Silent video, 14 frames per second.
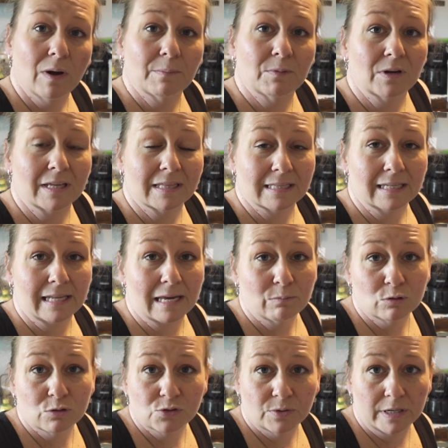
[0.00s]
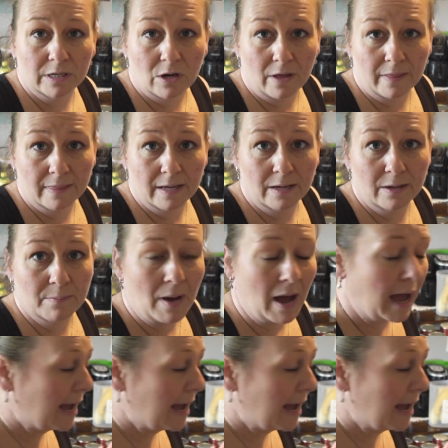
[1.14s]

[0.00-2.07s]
I'm going to get the labels written on them.